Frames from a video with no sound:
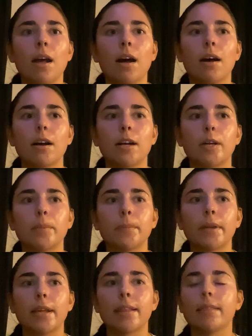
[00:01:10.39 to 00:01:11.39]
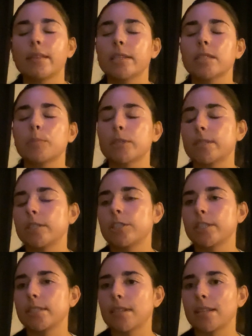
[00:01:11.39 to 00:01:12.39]
And this procedure
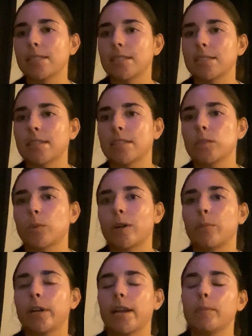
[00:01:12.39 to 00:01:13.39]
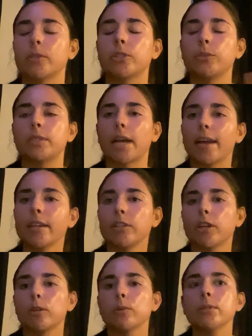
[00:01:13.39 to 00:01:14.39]
is nice in a sense where we're able to
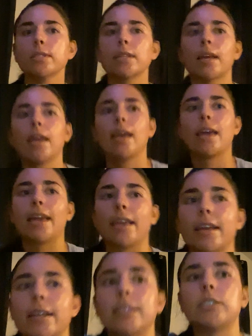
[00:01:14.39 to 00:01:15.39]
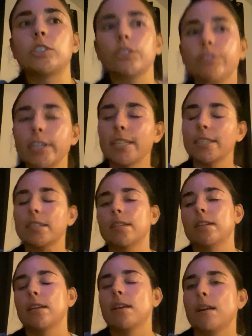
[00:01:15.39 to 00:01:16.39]
diagnose and treat
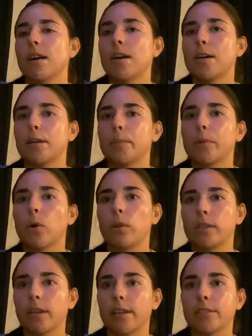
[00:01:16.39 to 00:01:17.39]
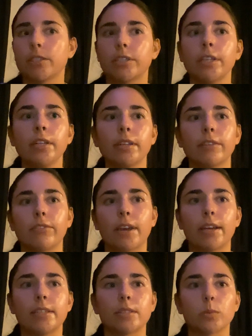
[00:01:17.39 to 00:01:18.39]
colon cancer, if that
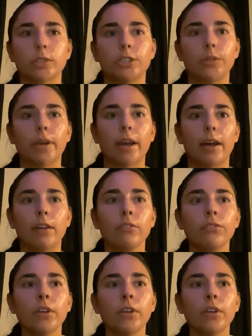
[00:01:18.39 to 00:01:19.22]
is what you have.